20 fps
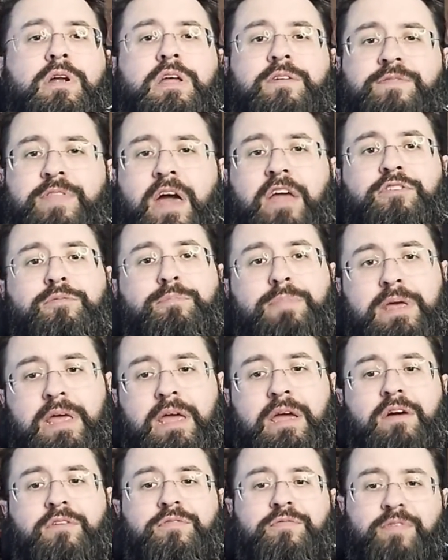if that's
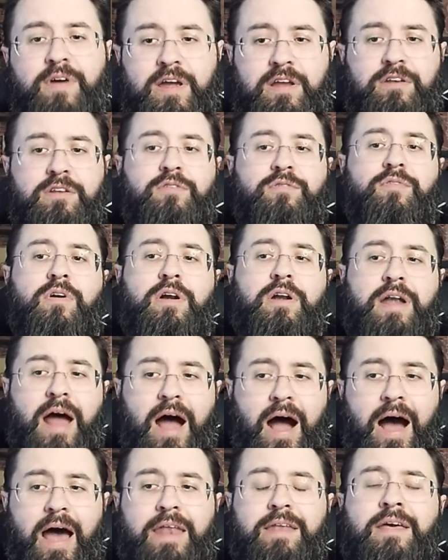being effective or
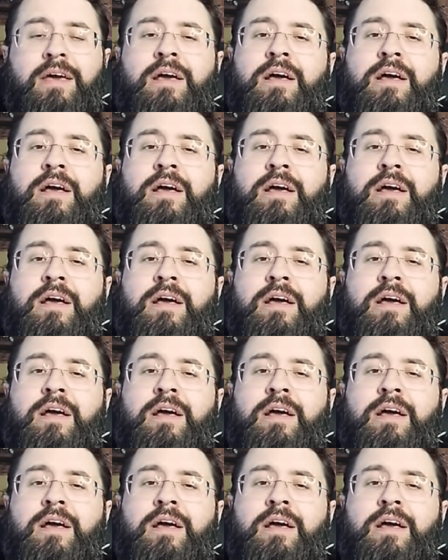not.